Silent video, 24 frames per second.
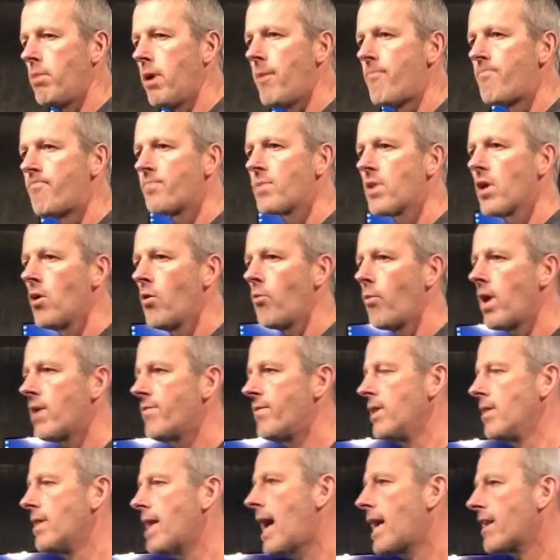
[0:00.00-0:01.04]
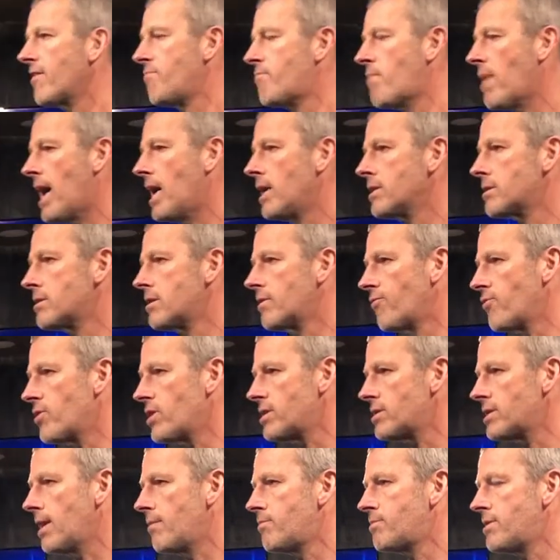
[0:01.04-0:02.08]
but we have a lot of positive
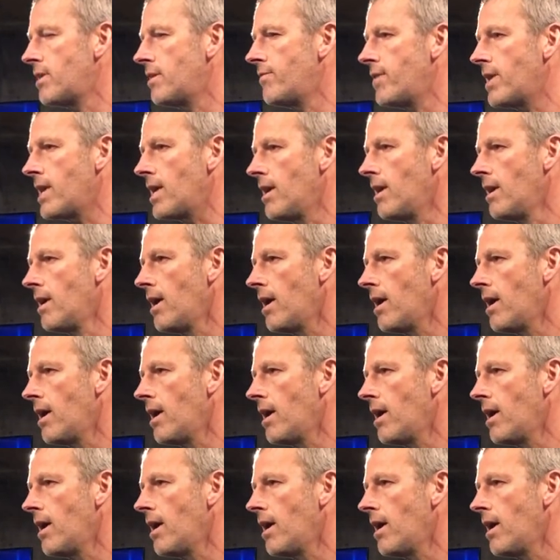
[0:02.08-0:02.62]
receptivity.